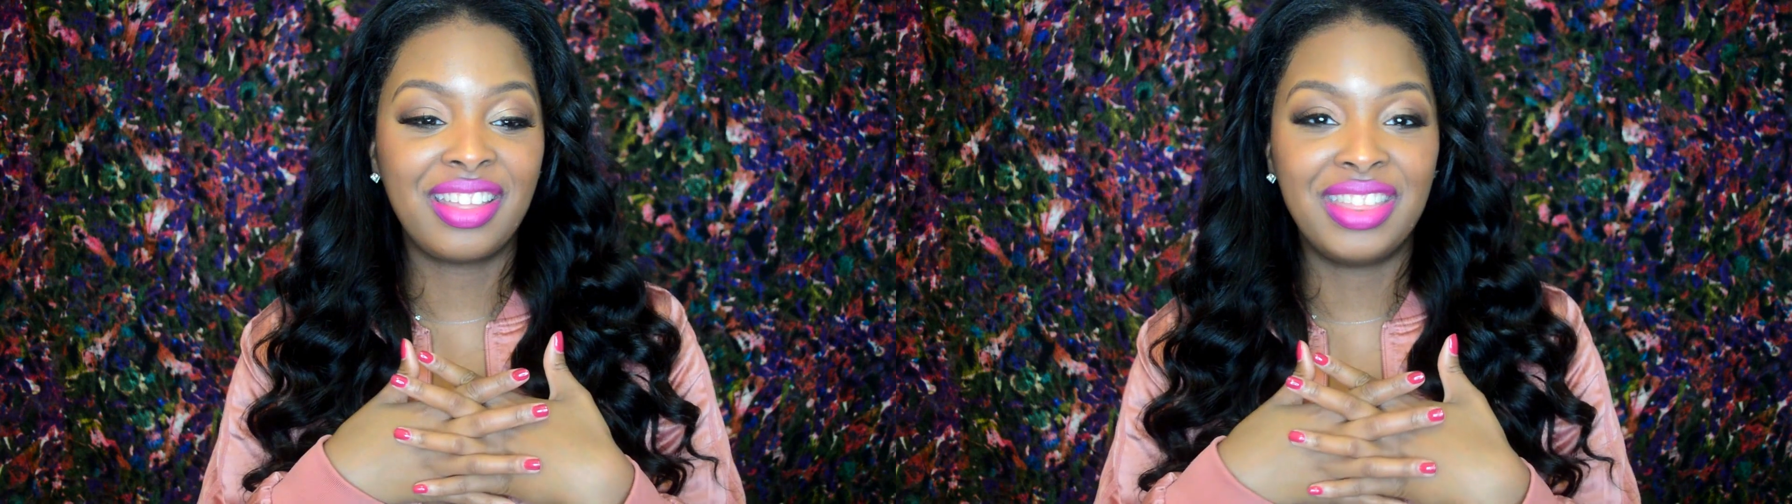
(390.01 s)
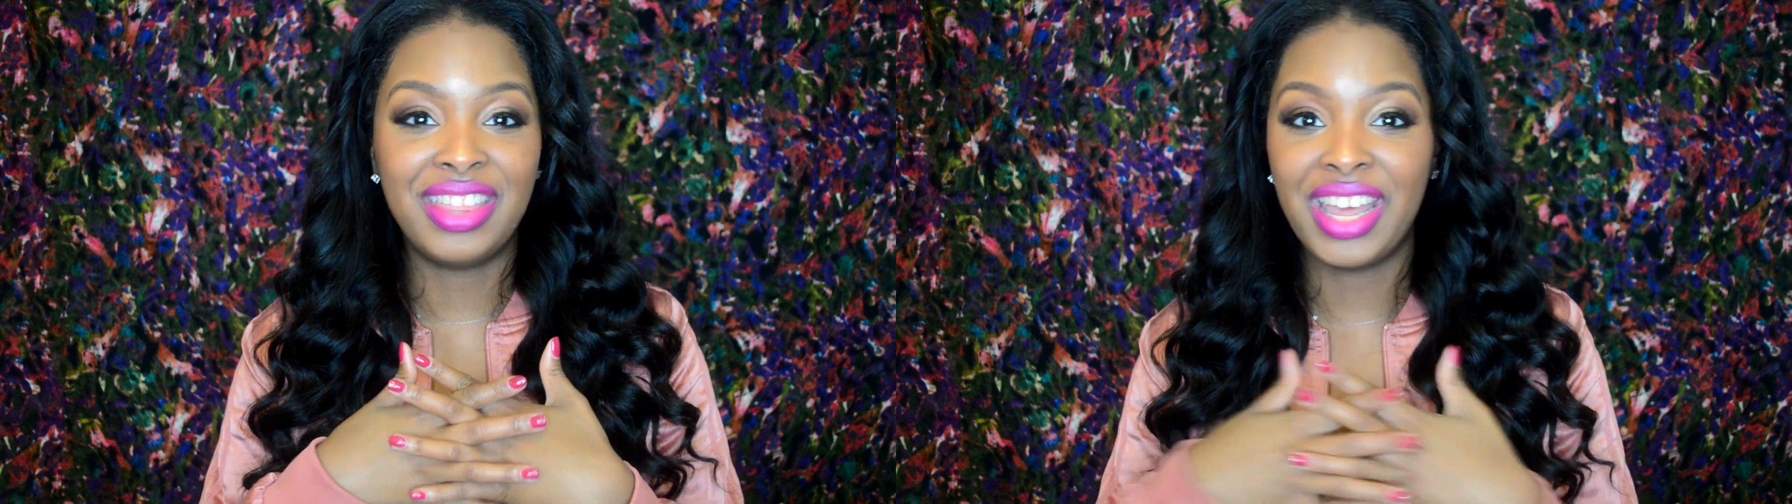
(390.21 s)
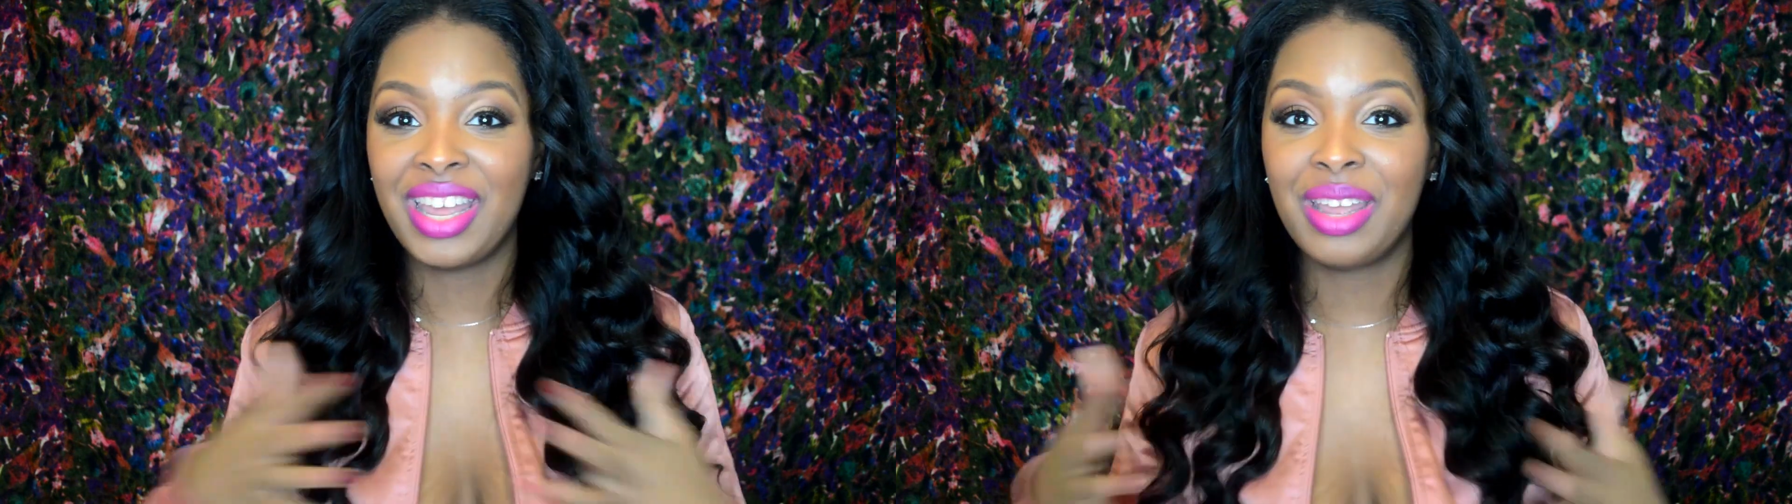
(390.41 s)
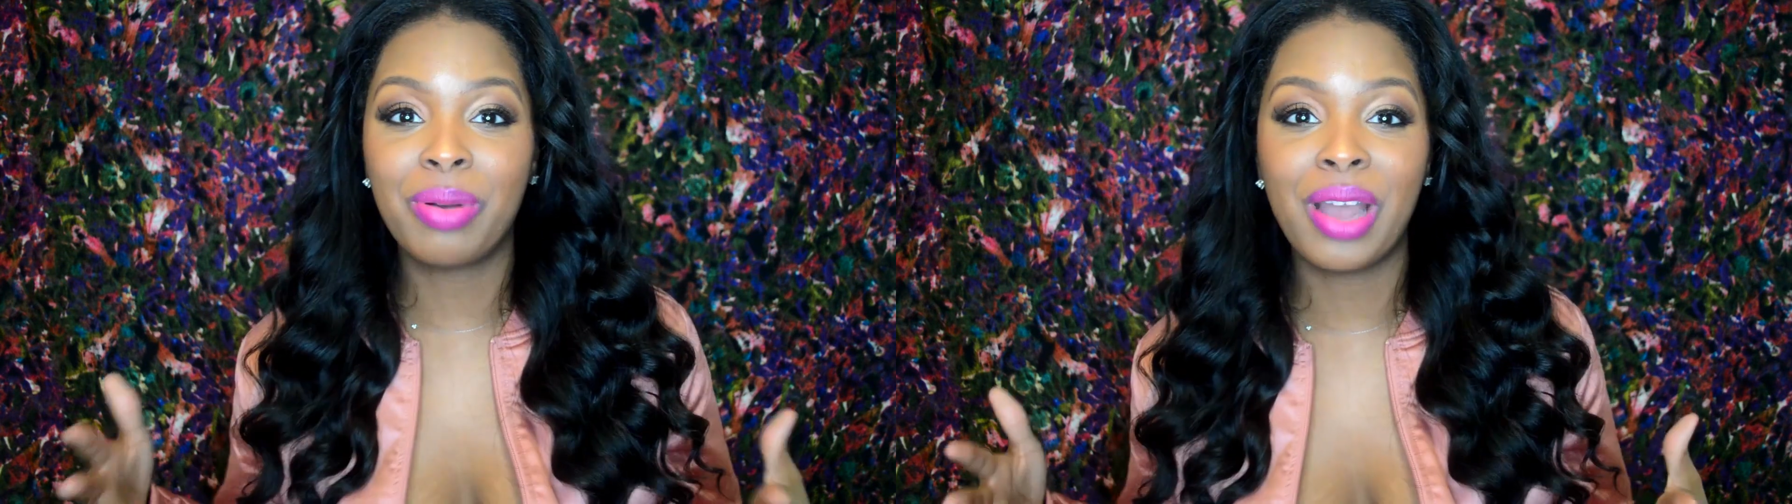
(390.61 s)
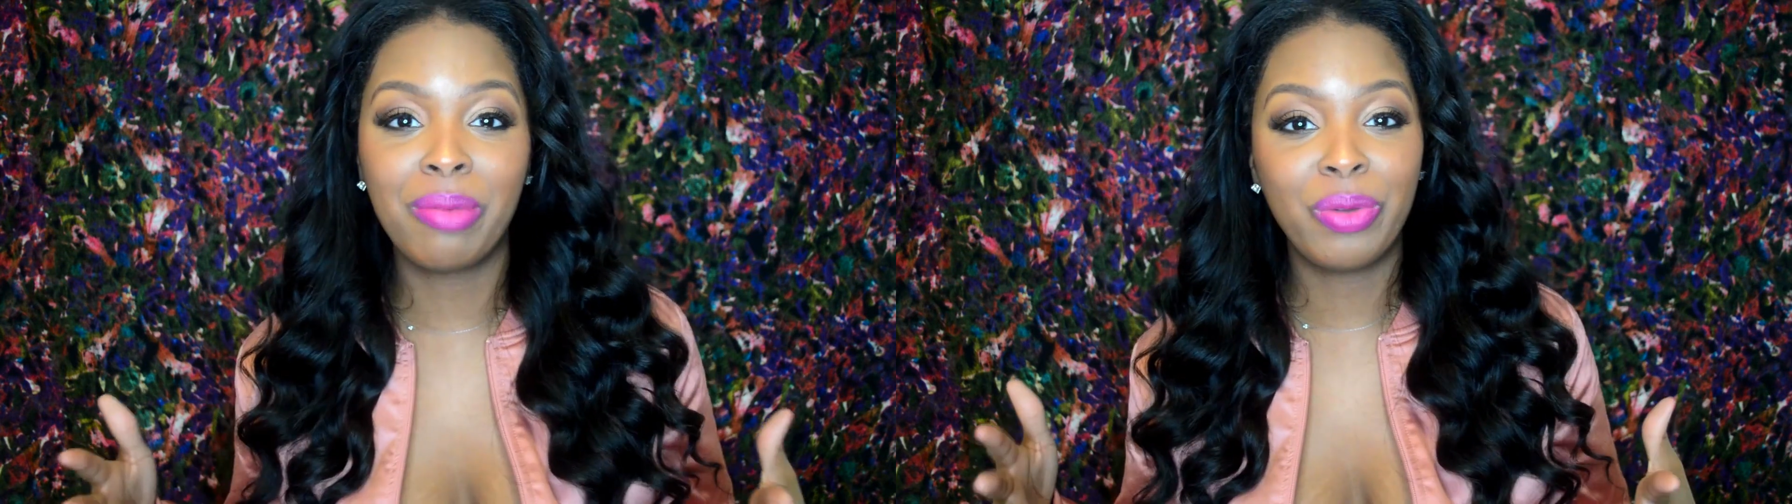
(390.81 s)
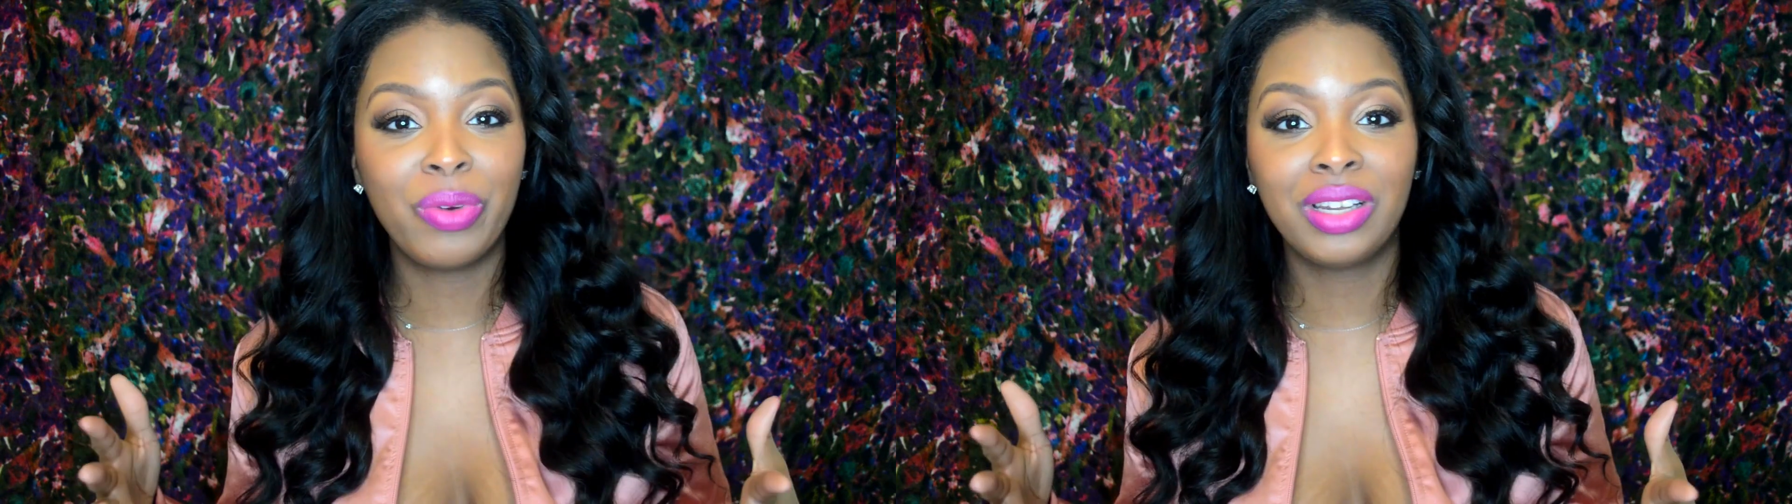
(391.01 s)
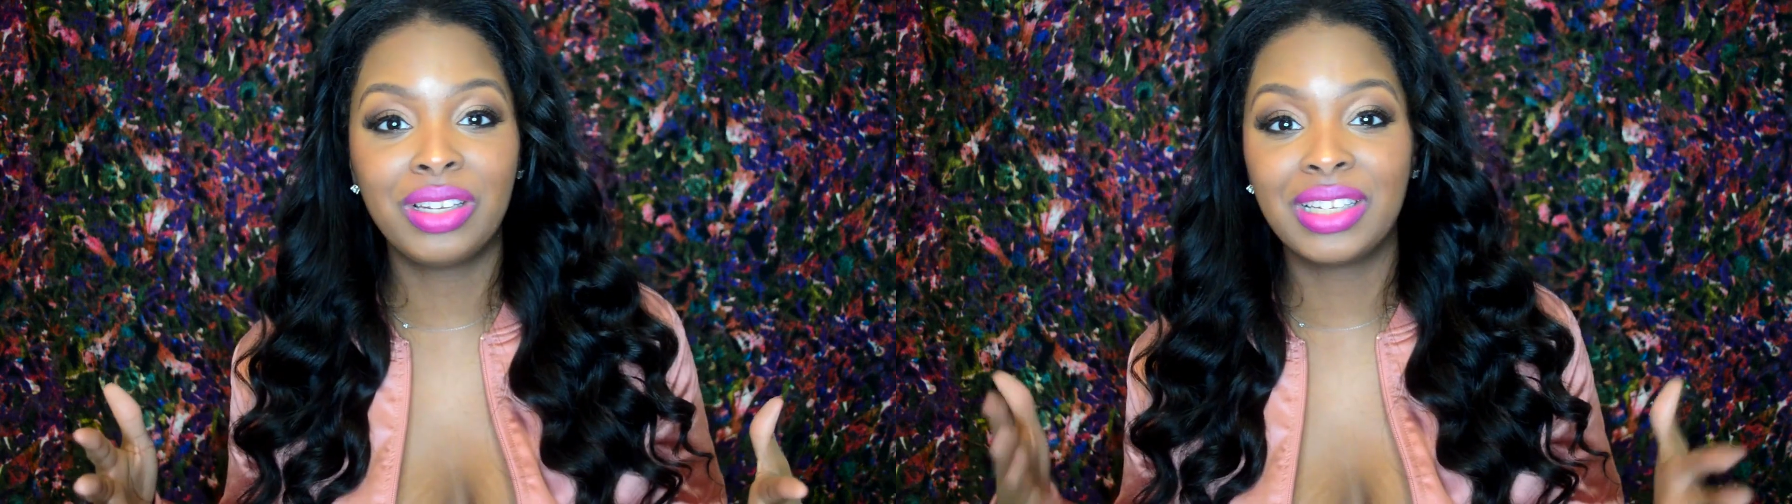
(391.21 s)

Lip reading: they probably want to